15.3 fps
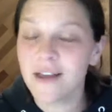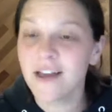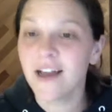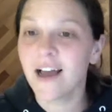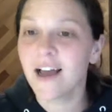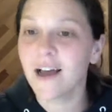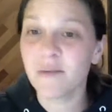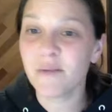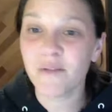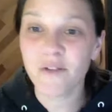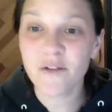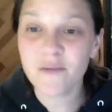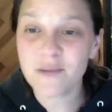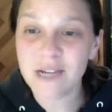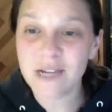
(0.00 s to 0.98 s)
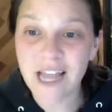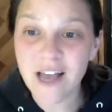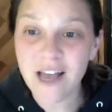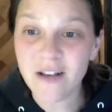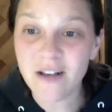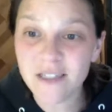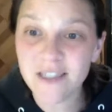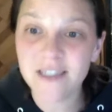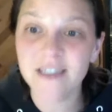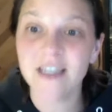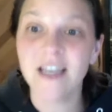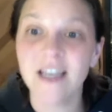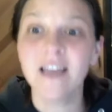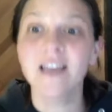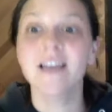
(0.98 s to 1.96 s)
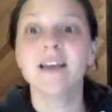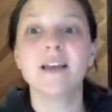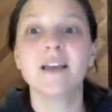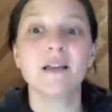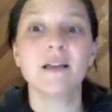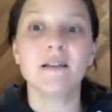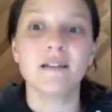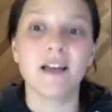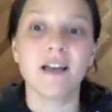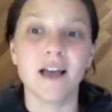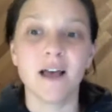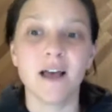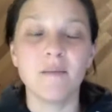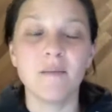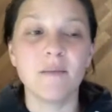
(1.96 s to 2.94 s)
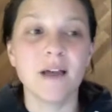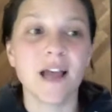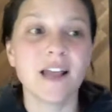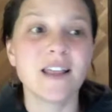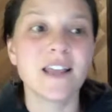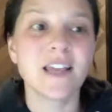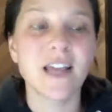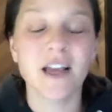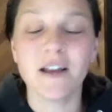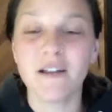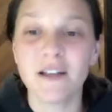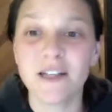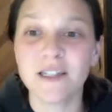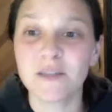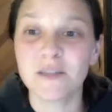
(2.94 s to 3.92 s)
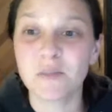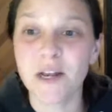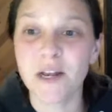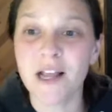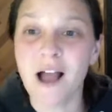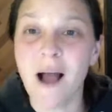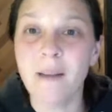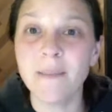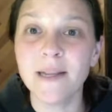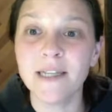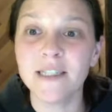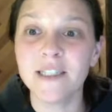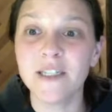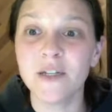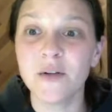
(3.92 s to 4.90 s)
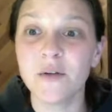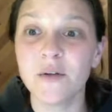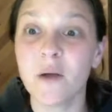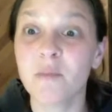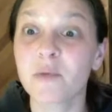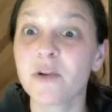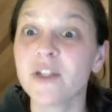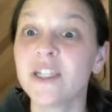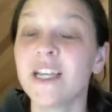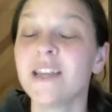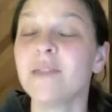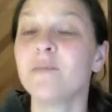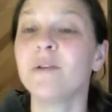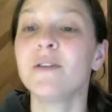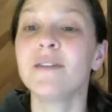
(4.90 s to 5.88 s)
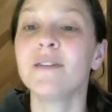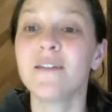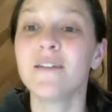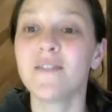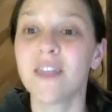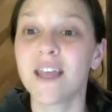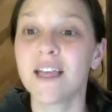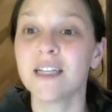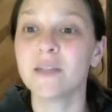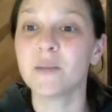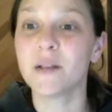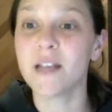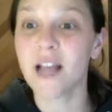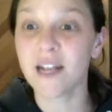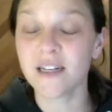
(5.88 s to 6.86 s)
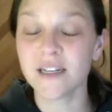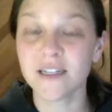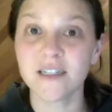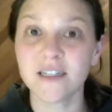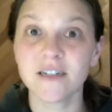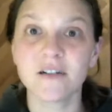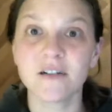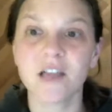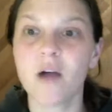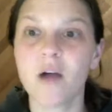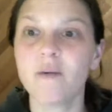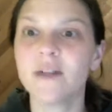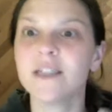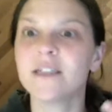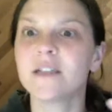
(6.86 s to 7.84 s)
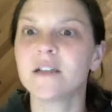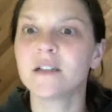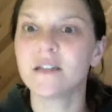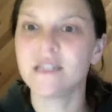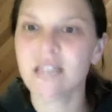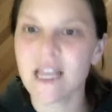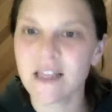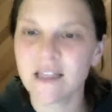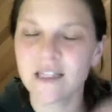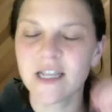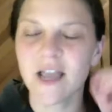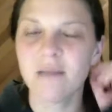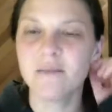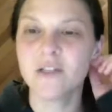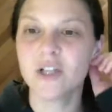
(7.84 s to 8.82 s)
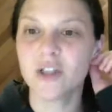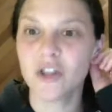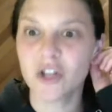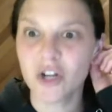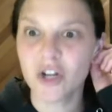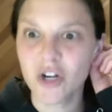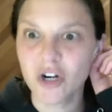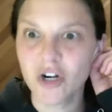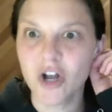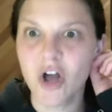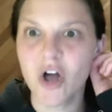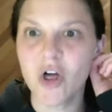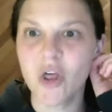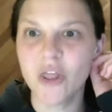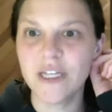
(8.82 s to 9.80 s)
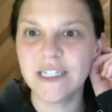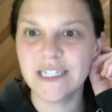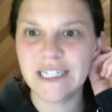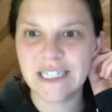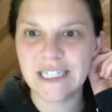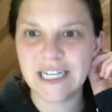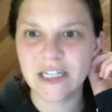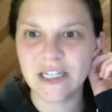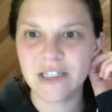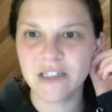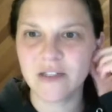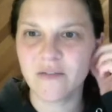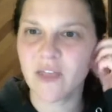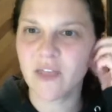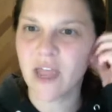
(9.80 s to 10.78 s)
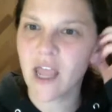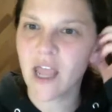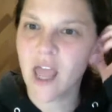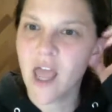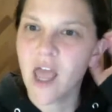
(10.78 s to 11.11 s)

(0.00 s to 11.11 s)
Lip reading: But for everybody else, I think it's pretty common to appreciate the beauty of things, but not necessarily always take the time to learn all the details of like,